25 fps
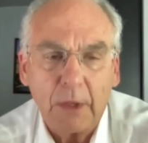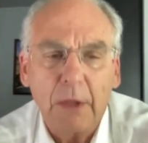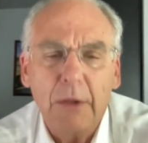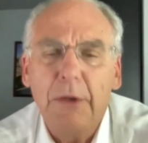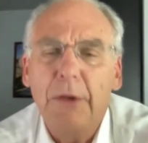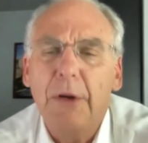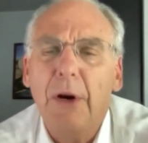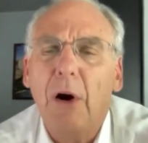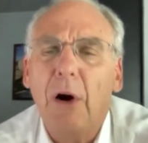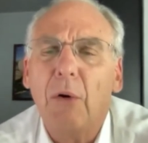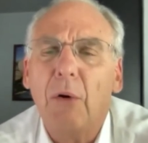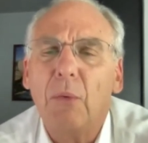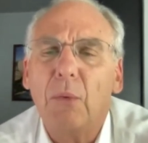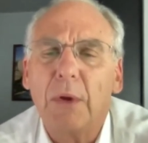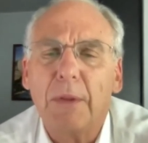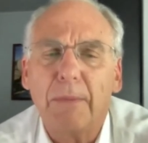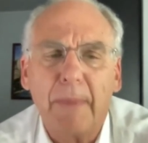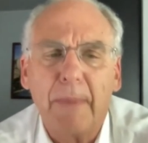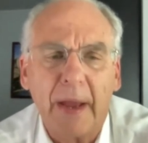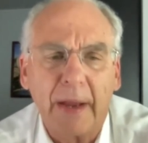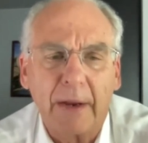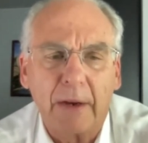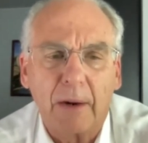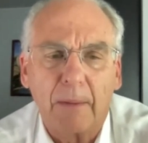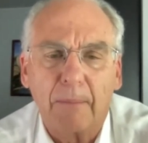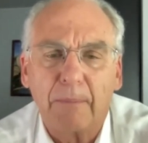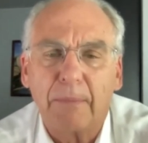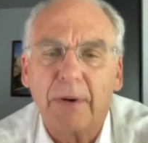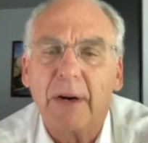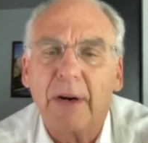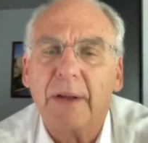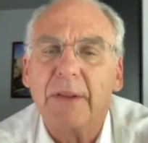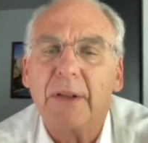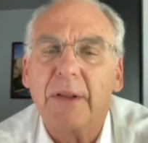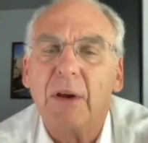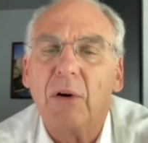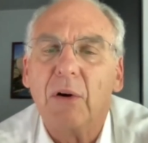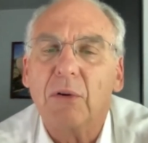with makeup,
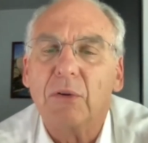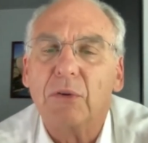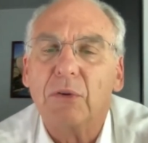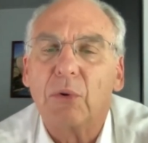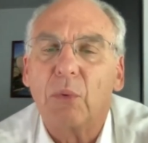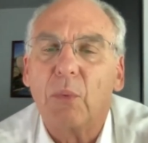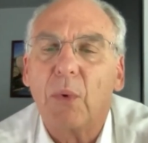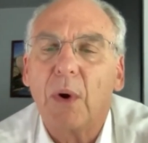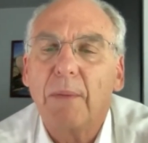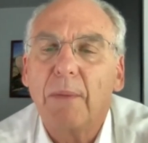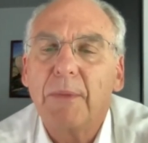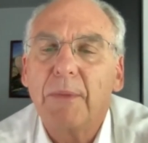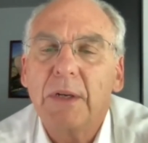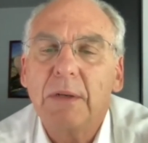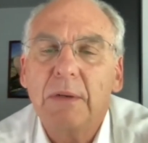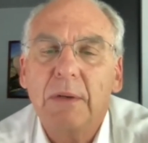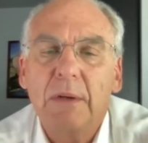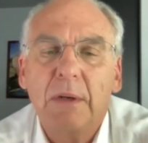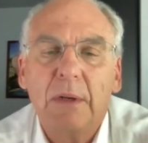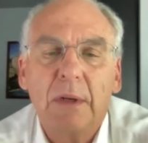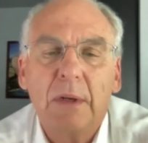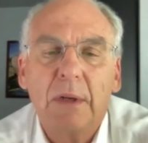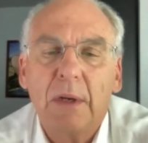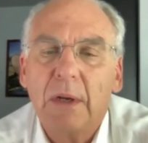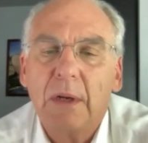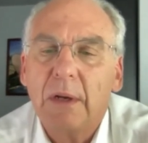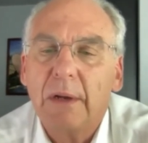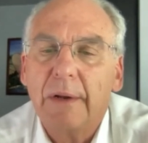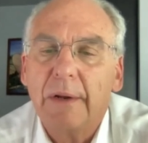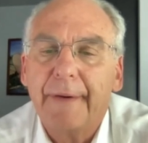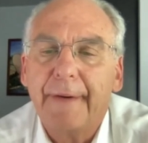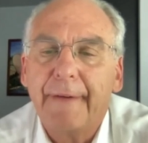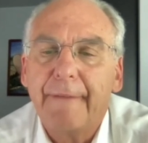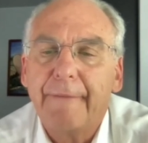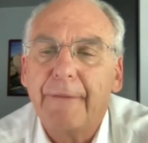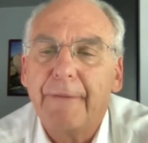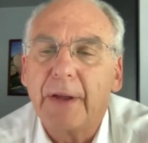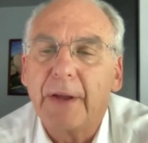play the older woman.
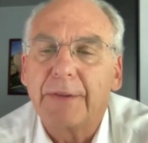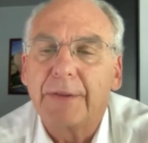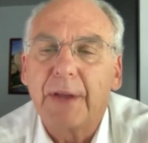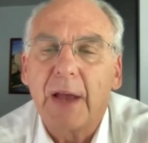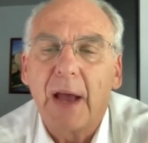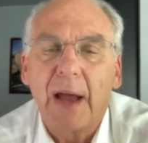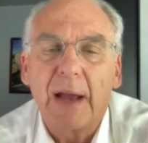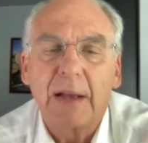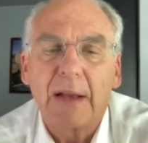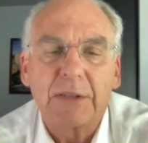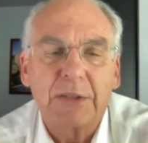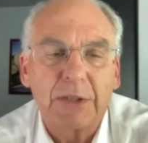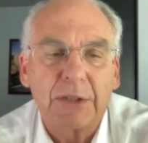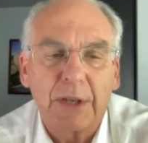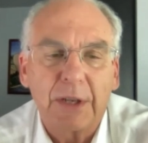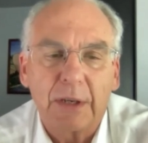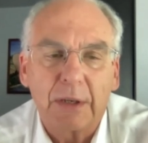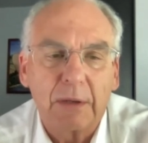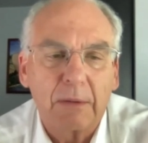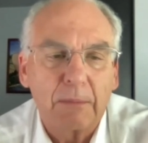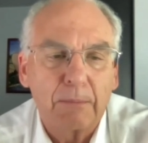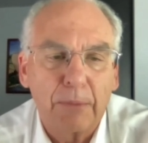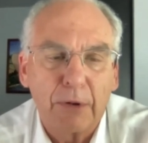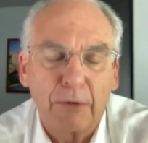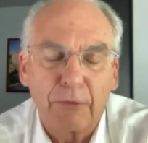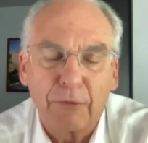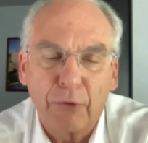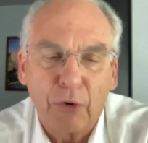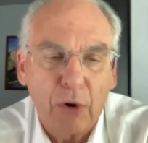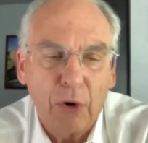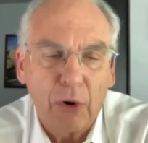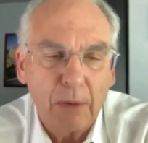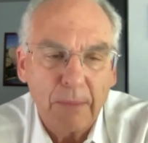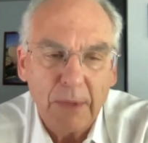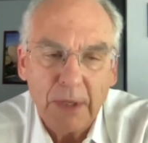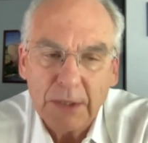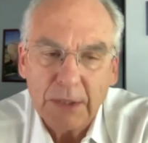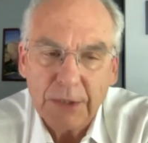Fantastic
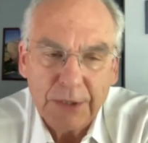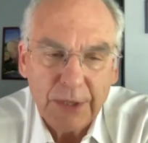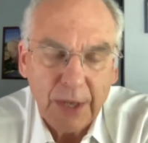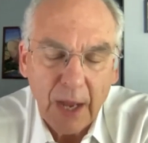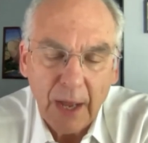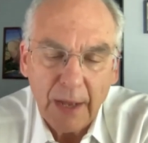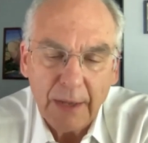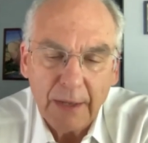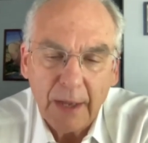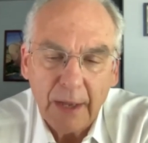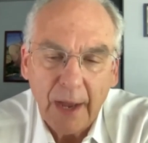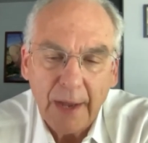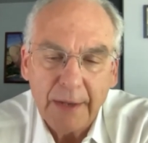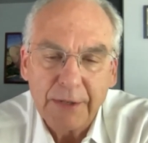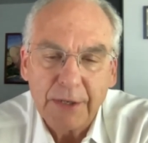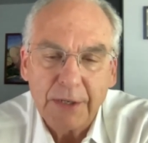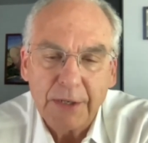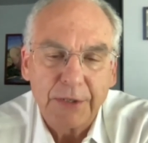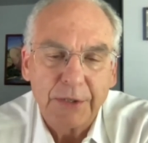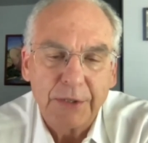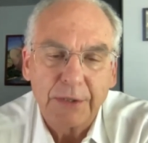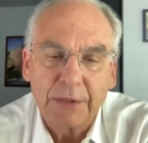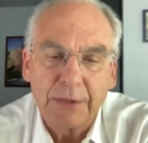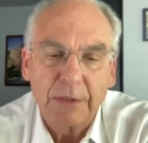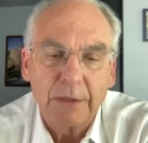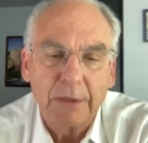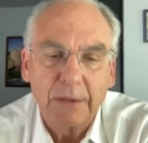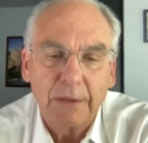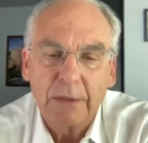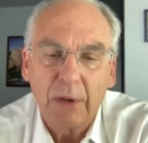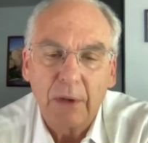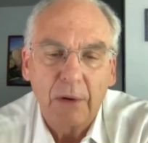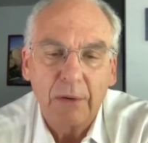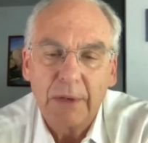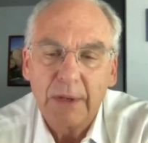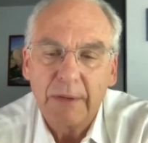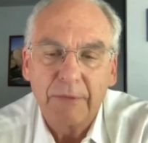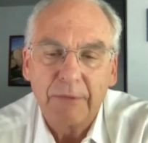performance. I just
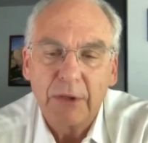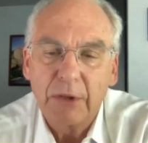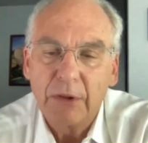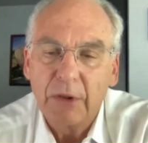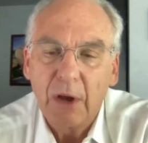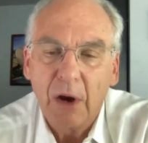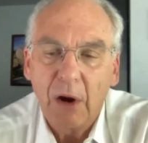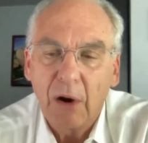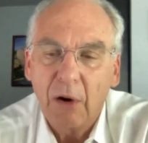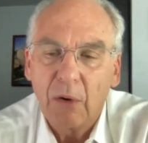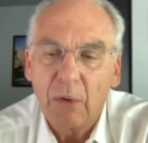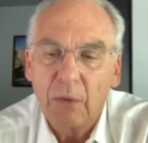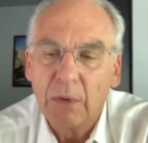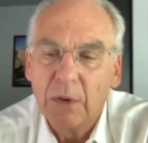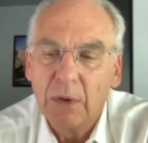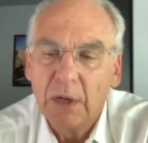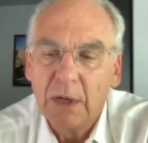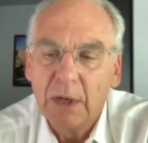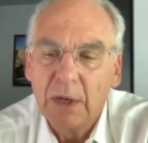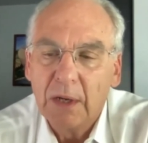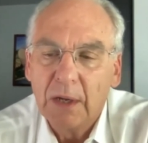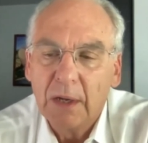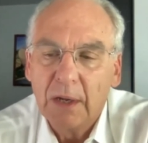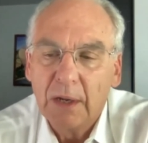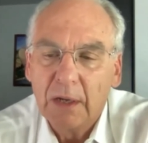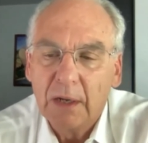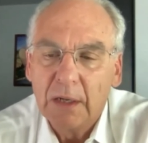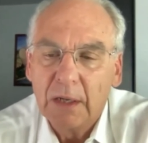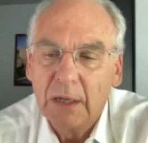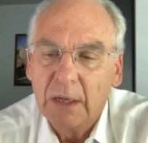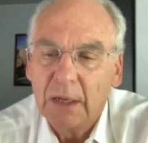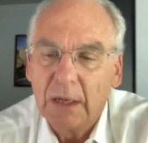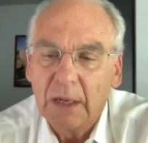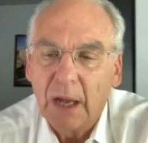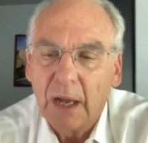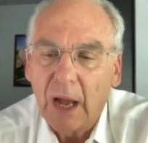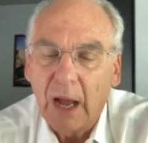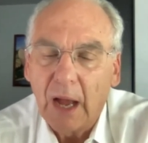don't even know,
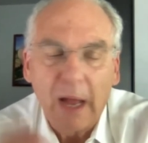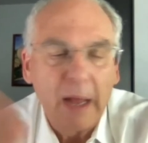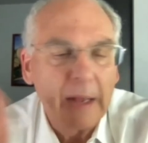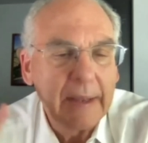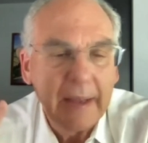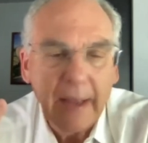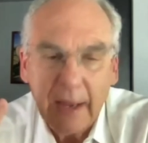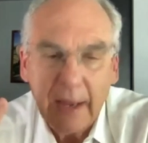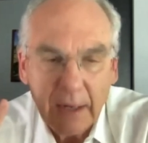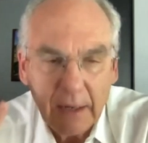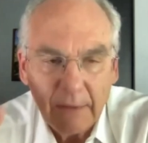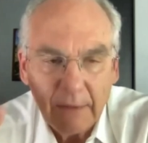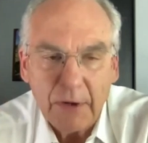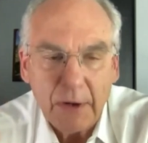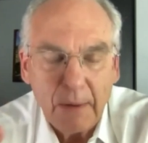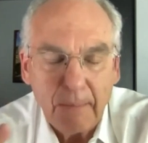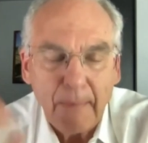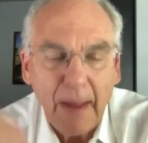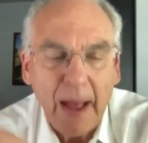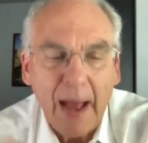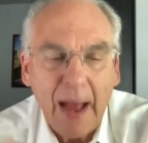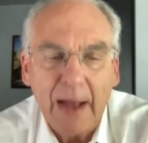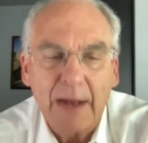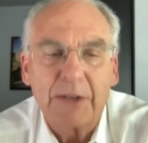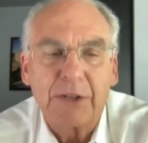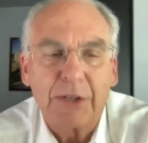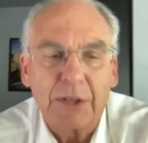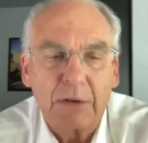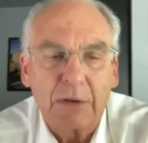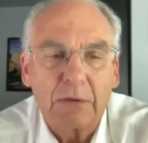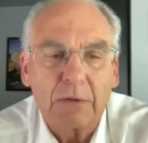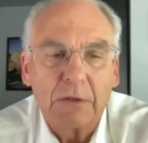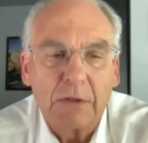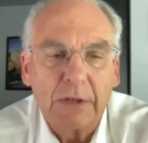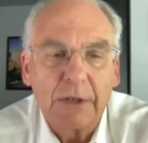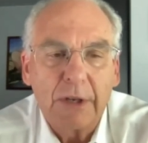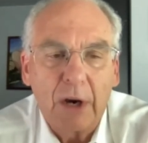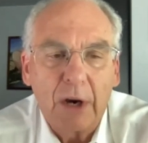can't even
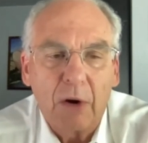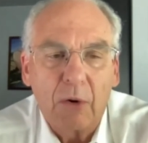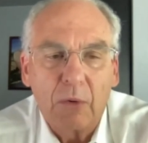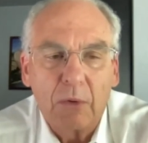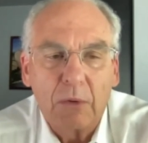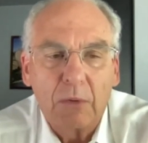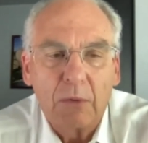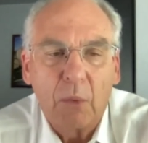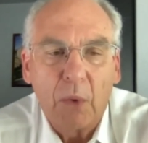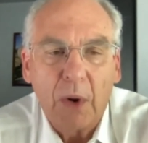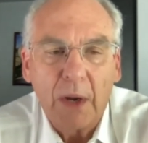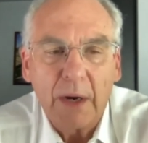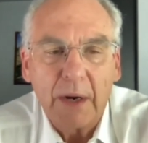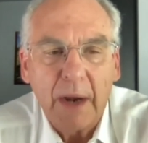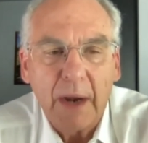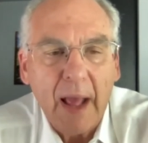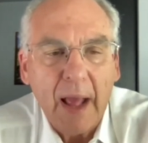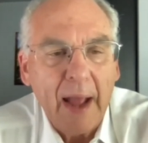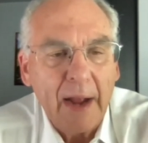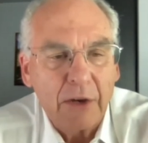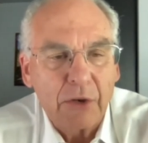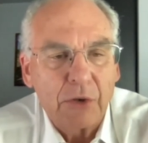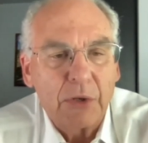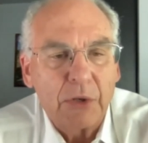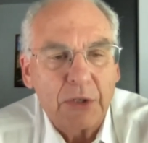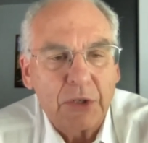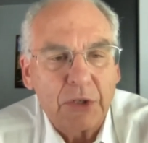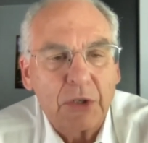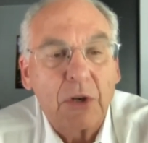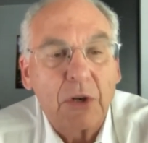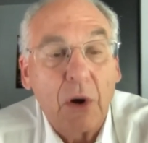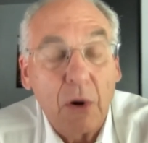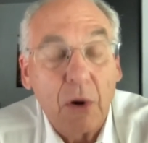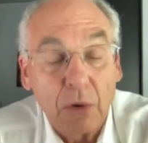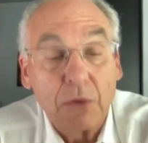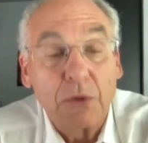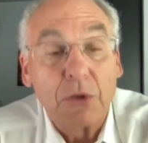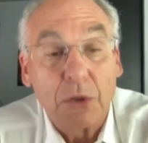imagine, what an actress
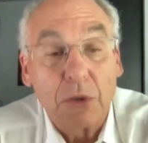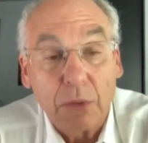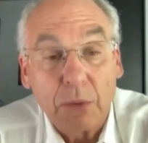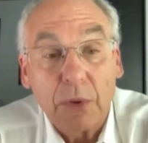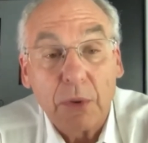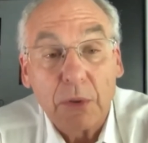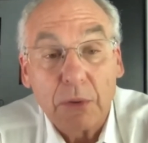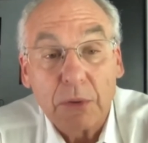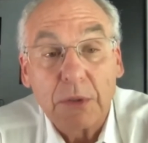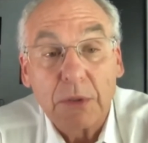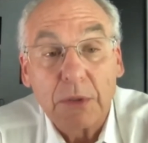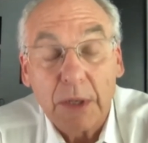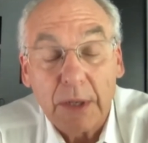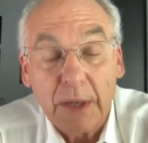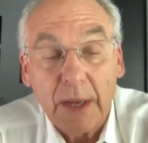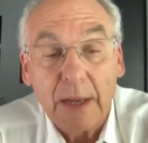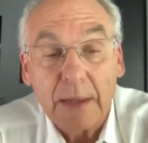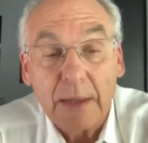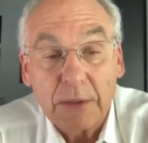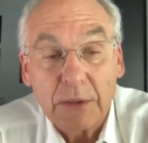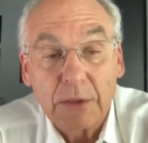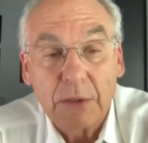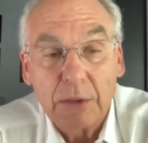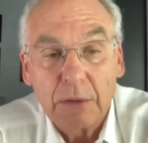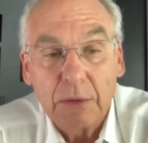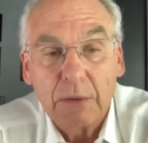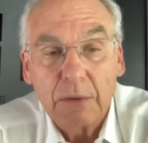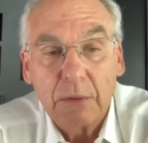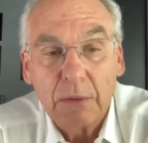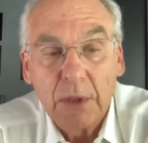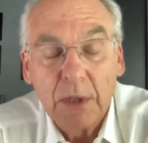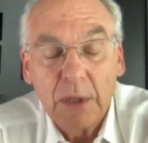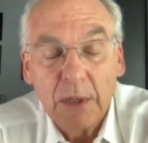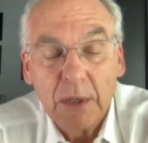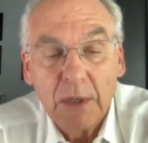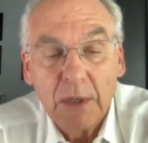goes through to get to